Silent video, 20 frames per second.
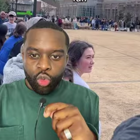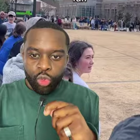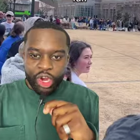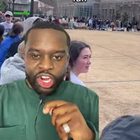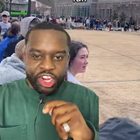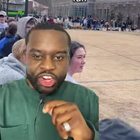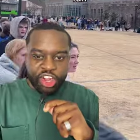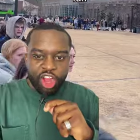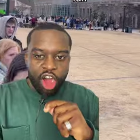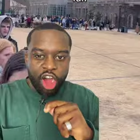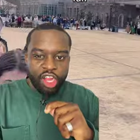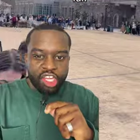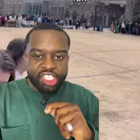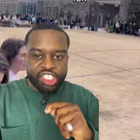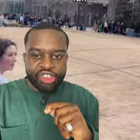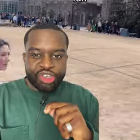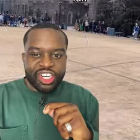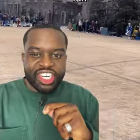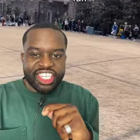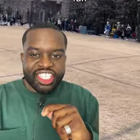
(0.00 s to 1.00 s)
Weird
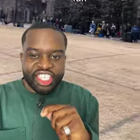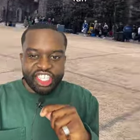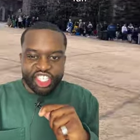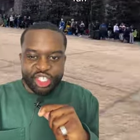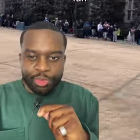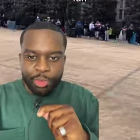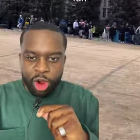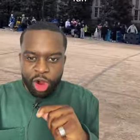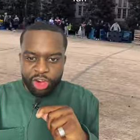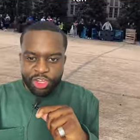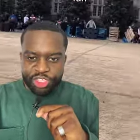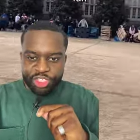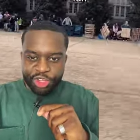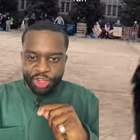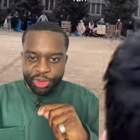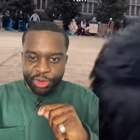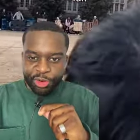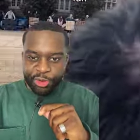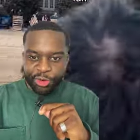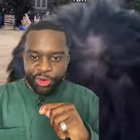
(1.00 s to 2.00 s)
College Traditions Part
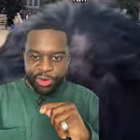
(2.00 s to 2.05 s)
2.